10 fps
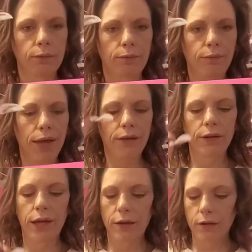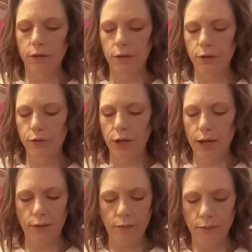mail, you've
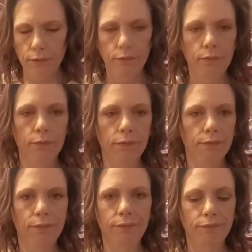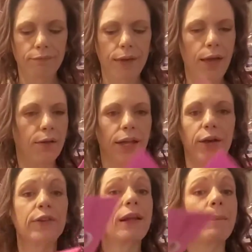got
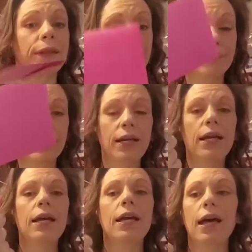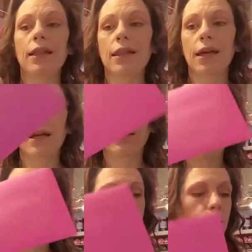mail, something. And then
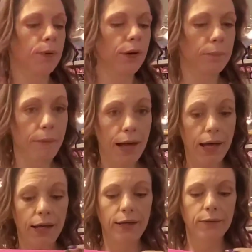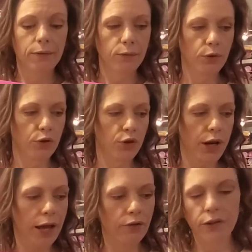I will put my return
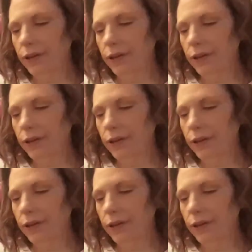address